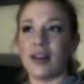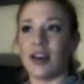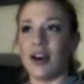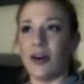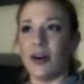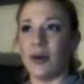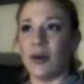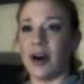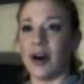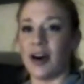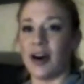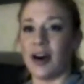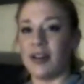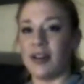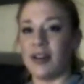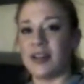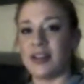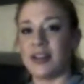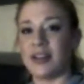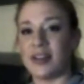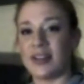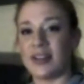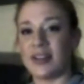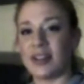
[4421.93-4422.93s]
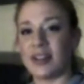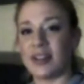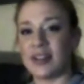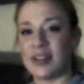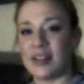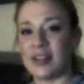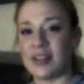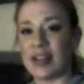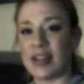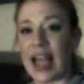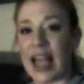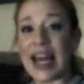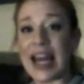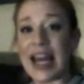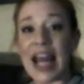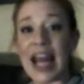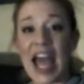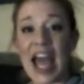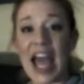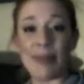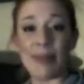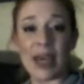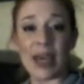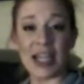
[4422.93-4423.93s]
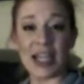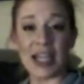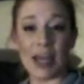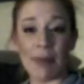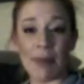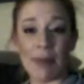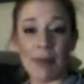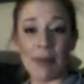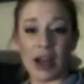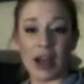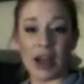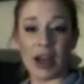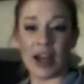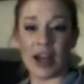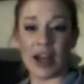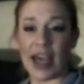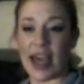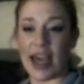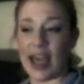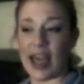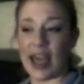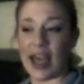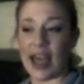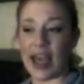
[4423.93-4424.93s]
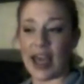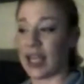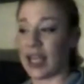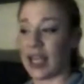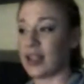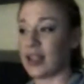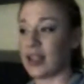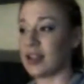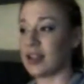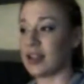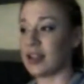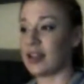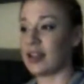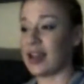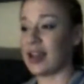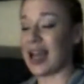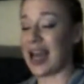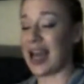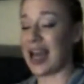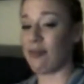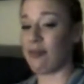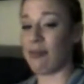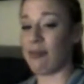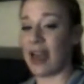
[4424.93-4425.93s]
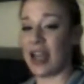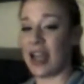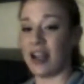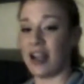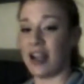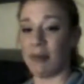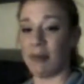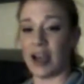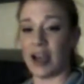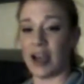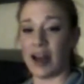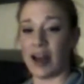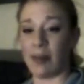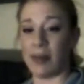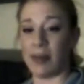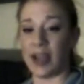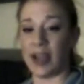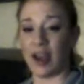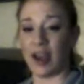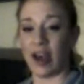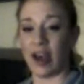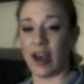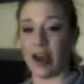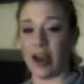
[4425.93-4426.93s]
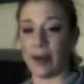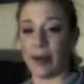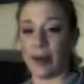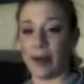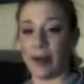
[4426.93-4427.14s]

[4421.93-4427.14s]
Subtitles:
Oh well. And I haven't picked up my Mary Kay. I have makeup I gotta pick up.